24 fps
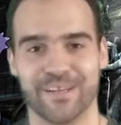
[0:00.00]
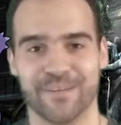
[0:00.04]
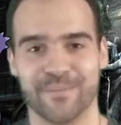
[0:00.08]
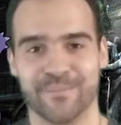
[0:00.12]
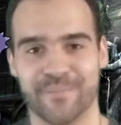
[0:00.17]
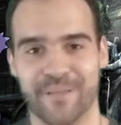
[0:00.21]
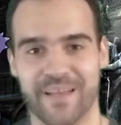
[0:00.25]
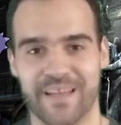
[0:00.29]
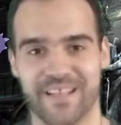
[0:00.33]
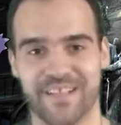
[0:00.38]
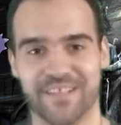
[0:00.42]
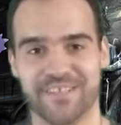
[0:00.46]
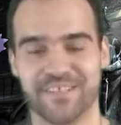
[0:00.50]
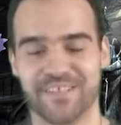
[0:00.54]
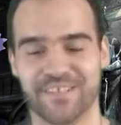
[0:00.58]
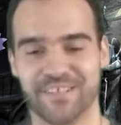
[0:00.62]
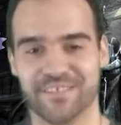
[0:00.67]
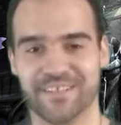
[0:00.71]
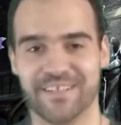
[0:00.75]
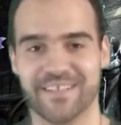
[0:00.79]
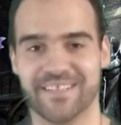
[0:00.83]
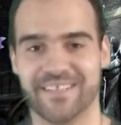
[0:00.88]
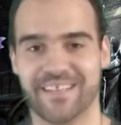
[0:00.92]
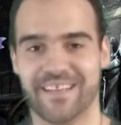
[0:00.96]
menacing
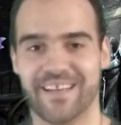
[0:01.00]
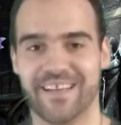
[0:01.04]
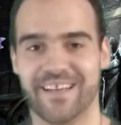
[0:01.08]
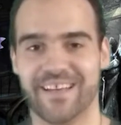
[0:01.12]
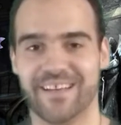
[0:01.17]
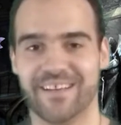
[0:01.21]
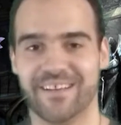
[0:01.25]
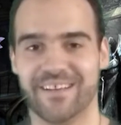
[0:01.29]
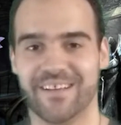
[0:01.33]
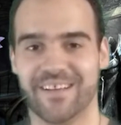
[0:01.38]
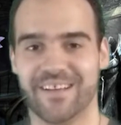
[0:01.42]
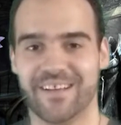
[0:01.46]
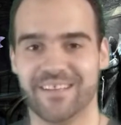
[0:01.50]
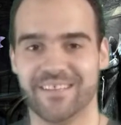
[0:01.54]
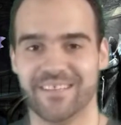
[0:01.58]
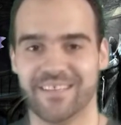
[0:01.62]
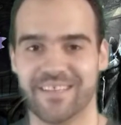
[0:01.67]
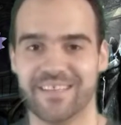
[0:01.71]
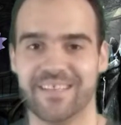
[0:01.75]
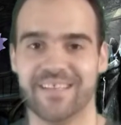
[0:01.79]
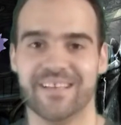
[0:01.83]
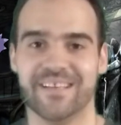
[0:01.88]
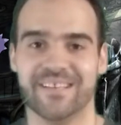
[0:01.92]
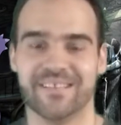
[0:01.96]
right there than
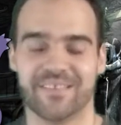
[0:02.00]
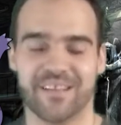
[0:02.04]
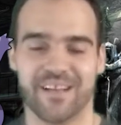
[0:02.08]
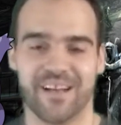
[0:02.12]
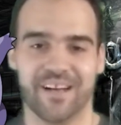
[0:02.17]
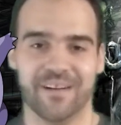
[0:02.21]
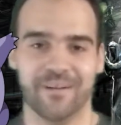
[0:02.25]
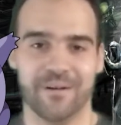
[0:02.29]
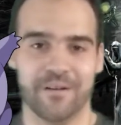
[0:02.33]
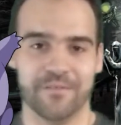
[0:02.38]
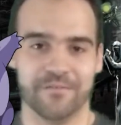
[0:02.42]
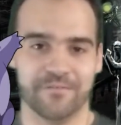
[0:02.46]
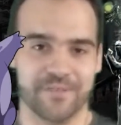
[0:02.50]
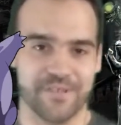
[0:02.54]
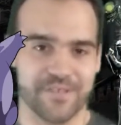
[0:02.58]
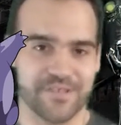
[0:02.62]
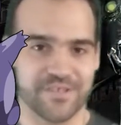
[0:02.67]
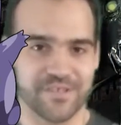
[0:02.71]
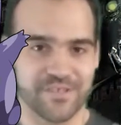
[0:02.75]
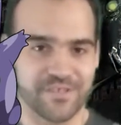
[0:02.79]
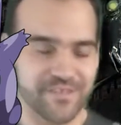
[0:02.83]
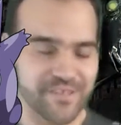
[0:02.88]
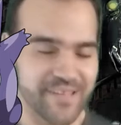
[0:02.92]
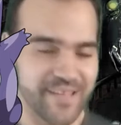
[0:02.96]
its
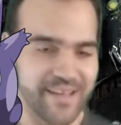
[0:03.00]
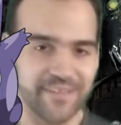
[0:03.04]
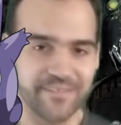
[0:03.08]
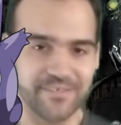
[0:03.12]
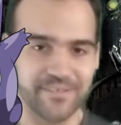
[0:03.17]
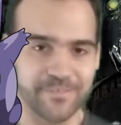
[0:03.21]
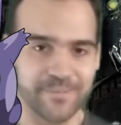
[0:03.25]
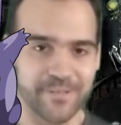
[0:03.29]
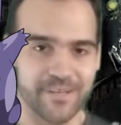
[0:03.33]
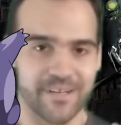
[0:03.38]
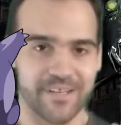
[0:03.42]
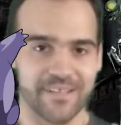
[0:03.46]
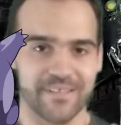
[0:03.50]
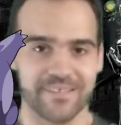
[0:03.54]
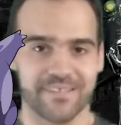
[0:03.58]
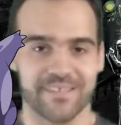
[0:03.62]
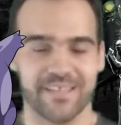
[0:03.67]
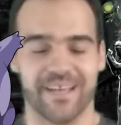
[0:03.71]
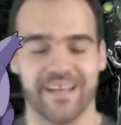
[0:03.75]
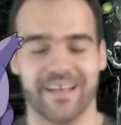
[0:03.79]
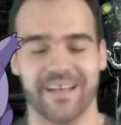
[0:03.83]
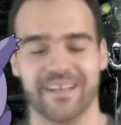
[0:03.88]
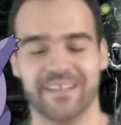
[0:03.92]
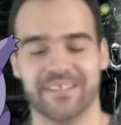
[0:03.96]
original counterpart,
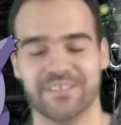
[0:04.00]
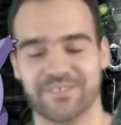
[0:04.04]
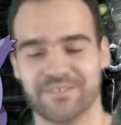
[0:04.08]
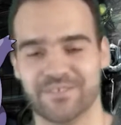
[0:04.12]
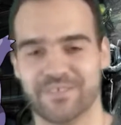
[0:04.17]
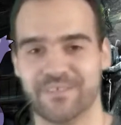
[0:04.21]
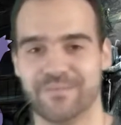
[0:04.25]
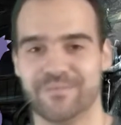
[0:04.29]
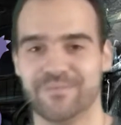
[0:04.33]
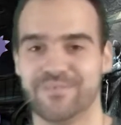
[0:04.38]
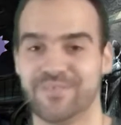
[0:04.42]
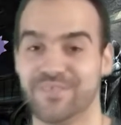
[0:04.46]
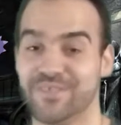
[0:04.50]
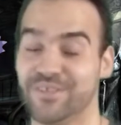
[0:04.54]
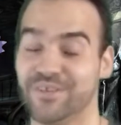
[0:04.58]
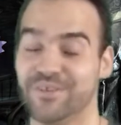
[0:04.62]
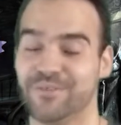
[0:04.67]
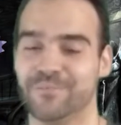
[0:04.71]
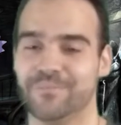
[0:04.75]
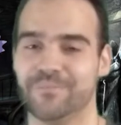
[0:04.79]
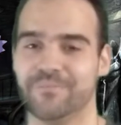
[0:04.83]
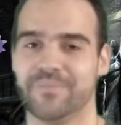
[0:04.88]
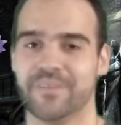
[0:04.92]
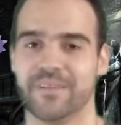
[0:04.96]
actually, too.
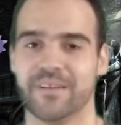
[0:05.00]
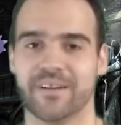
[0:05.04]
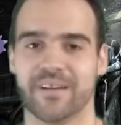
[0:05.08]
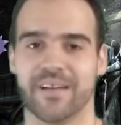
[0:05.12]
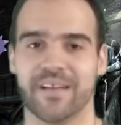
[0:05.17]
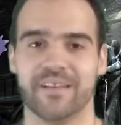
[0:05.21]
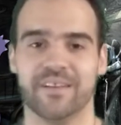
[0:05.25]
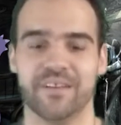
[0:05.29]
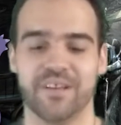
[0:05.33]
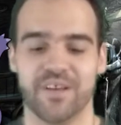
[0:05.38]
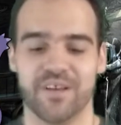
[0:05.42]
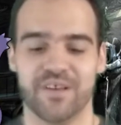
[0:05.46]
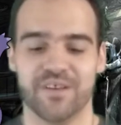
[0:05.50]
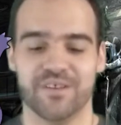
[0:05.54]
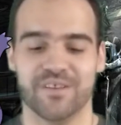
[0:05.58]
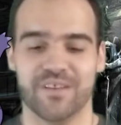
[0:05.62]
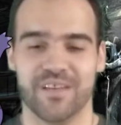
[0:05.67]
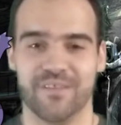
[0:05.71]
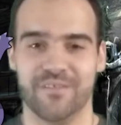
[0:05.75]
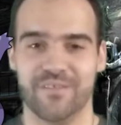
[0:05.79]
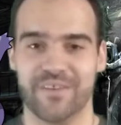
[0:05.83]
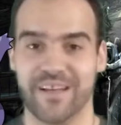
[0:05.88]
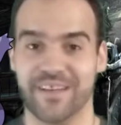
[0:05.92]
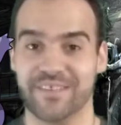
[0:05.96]
Okay? If
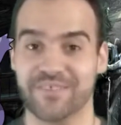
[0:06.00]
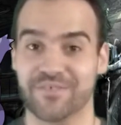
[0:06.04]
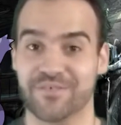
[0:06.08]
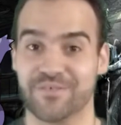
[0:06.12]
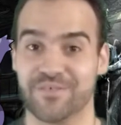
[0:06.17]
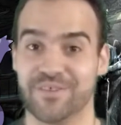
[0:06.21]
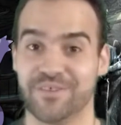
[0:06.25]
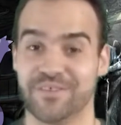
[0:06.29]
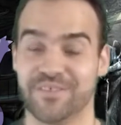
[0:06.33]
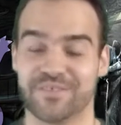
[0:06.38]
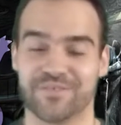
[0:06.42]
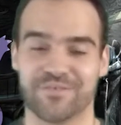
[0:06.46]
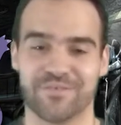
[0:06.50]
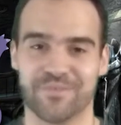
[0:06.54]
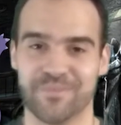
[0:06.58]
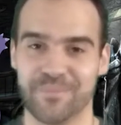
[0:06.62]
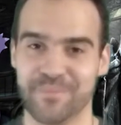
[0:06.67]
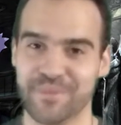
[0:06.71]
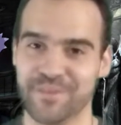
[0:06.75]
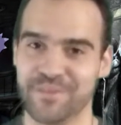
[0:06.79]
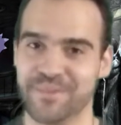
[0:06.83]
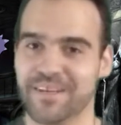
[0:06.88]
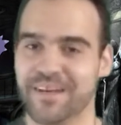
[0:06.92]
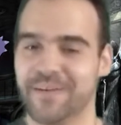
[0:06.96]
you guys agree or disagree, let me know
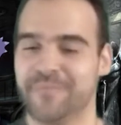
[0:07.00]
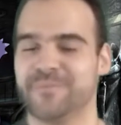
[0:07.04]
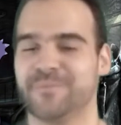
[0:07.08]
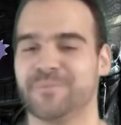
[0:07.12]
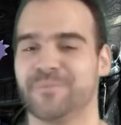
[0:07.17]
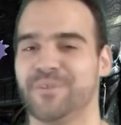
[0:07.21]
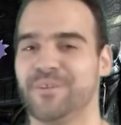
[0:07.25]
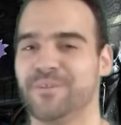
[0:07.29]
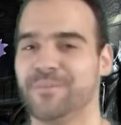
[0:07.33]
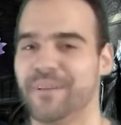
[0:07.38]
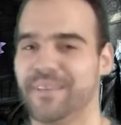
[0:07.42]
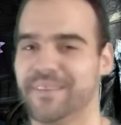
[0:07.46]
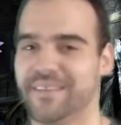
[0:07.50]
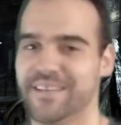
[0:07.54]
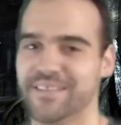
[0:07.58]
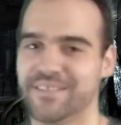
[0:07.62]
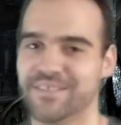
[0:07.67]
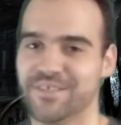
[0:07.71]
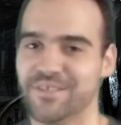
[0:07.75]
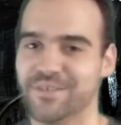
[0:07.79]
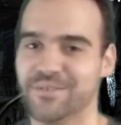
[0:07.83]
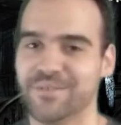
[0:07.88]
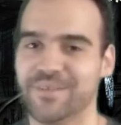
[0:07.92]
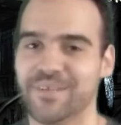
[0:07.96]
in the comments below about that, too.